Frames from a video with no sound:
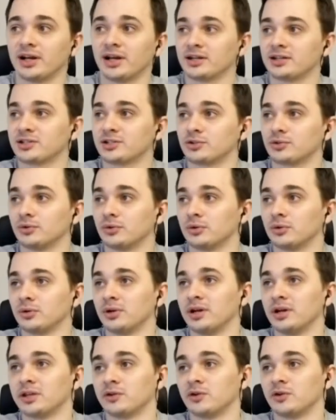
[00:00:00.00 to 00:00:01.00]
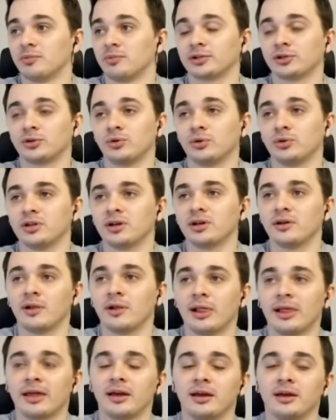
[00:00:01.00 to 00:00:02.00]
We can also use a
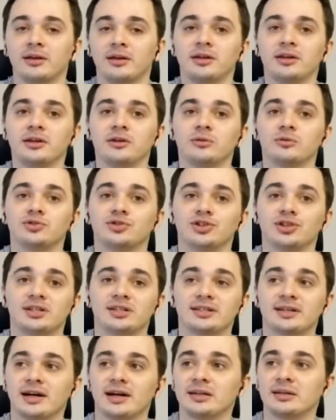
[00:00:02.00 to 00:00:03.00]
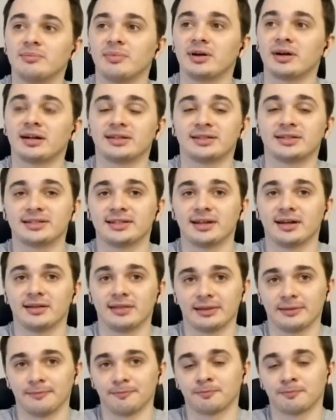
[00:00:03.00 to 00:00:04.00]
variation on this approach
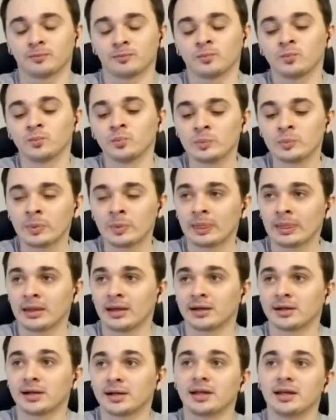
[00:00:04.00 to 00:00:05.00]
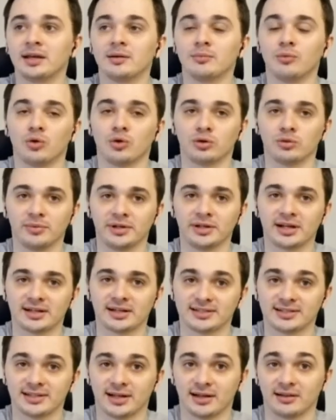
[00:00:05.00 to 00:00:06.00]
and look for constants.
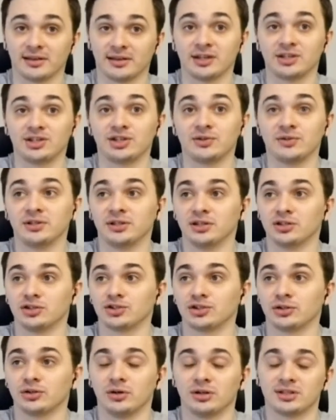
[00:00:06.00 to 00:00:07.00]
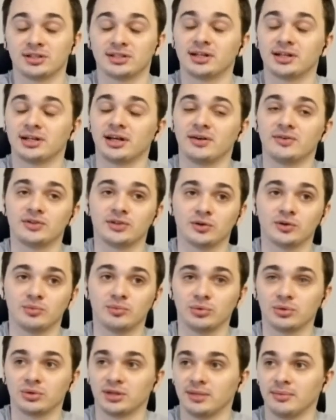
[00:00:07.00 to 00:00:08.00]
What kind of constants can we
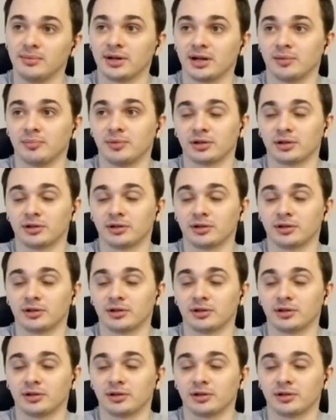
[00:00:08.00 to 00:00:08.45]
find there?